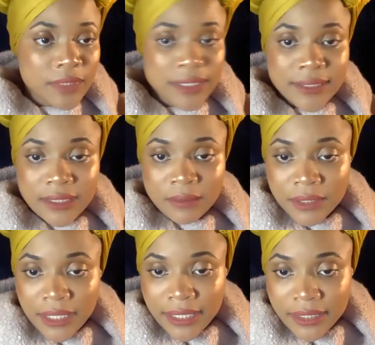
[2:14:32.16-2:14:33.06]

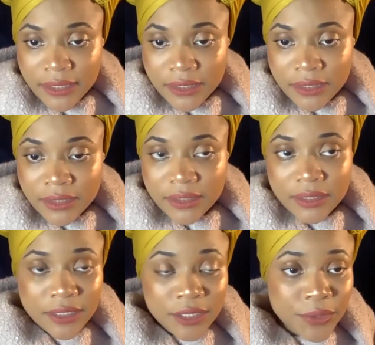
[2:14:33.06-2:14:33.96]
Exhibit H,
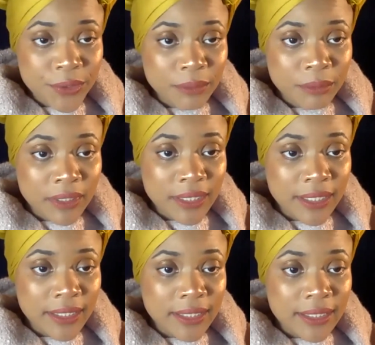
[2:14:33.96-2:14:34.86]
security
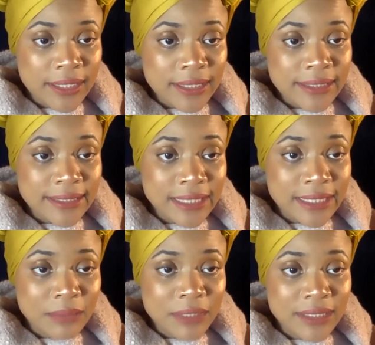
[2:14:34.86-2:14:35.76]
plan,
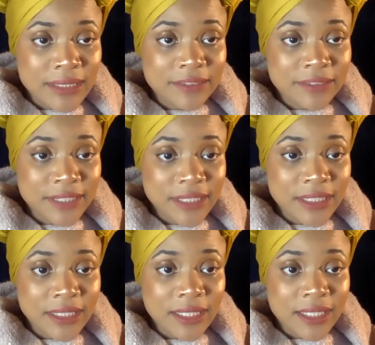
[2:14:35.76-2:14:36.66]
deemed
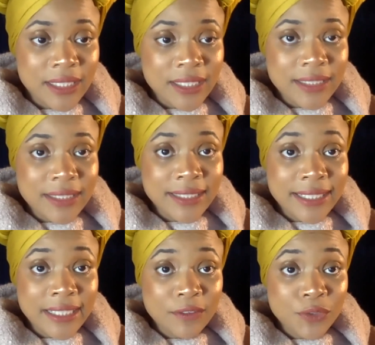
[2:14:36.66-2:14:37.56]
insufficient. Did they
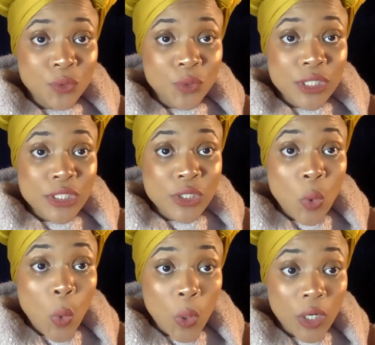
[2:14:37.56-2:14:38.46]
give you a
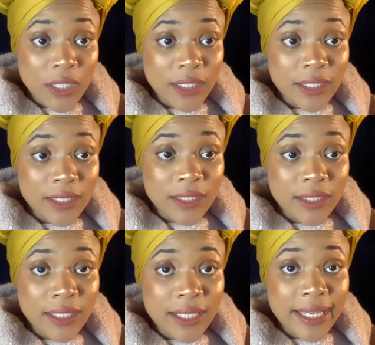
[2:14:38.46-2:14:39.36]
score?
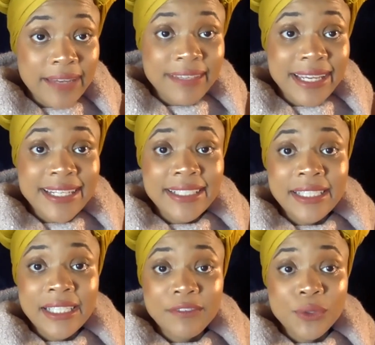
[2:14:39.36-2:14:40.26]
If they didn't
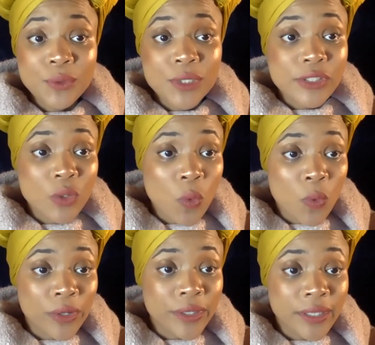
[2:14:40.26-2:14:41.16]
give you a
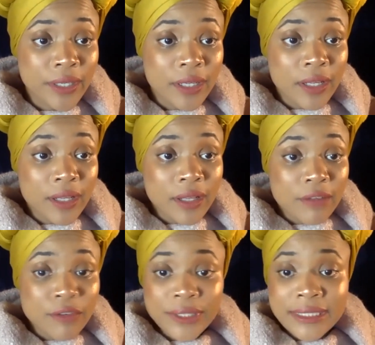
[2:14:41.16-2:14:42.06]
score
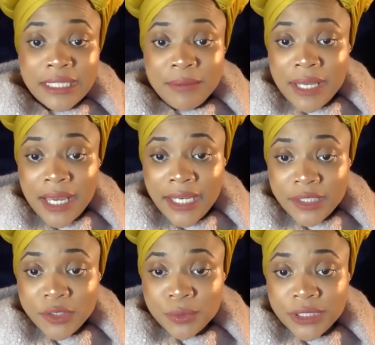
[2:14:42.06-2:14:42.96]
for Exhibit
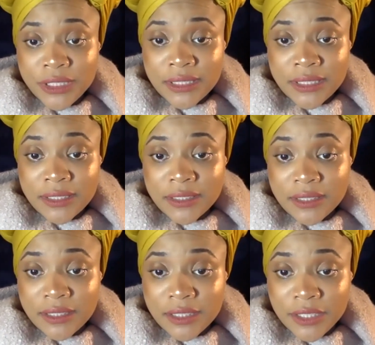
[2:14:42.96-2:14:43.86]
H, which is
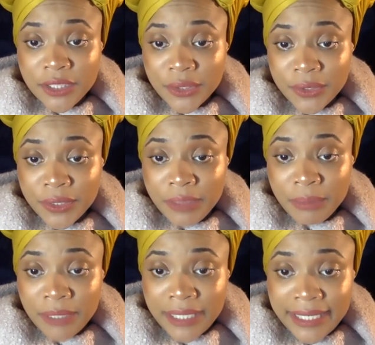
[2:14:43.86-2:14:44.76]
the security
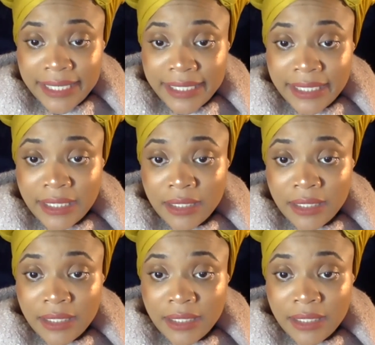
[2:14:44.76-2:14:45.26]
plan,